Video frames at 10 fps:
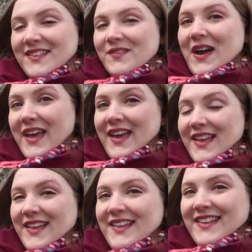Why?
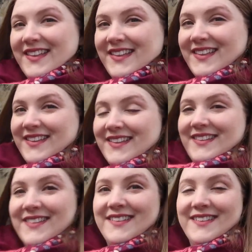Because
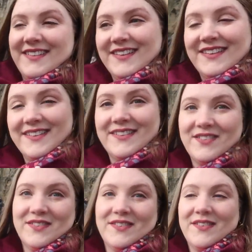statues
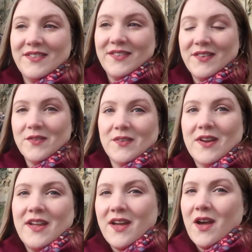starts to,
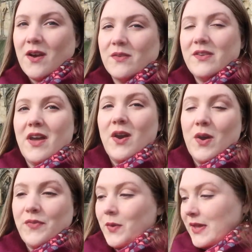to Oh no, if you